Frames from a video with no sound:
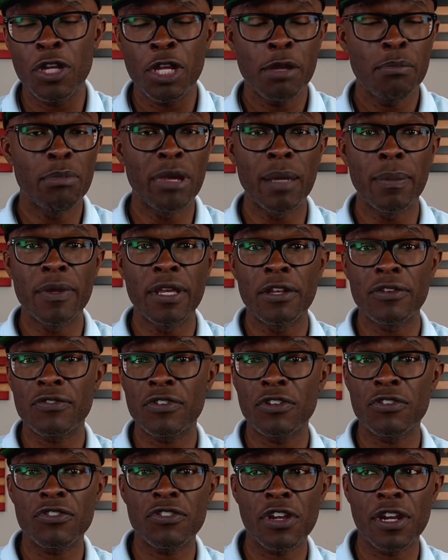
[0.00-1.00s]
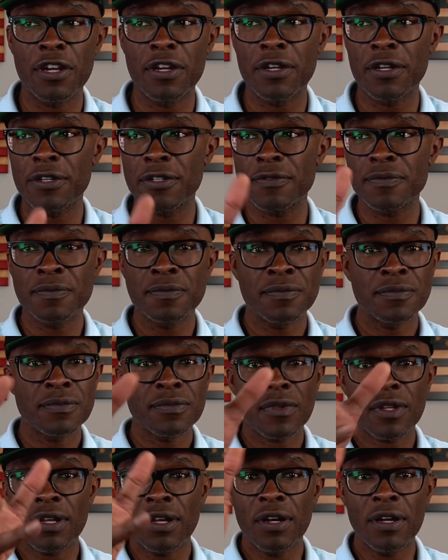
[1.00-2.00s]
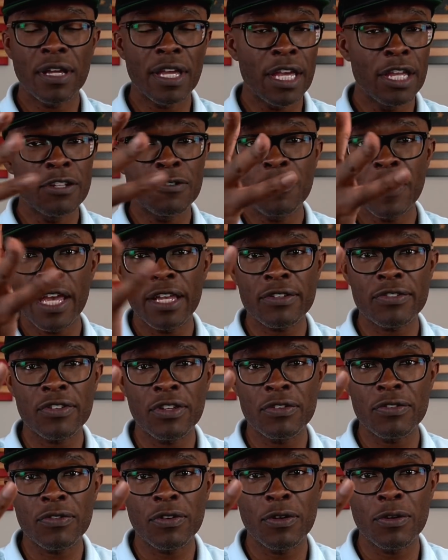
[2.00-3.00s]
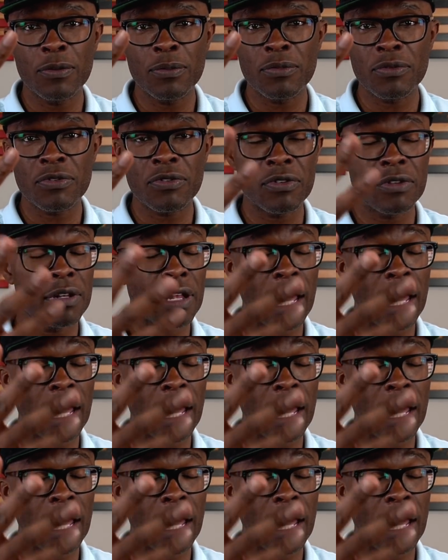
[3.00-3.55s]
Maybe it's the shared HVAC systems.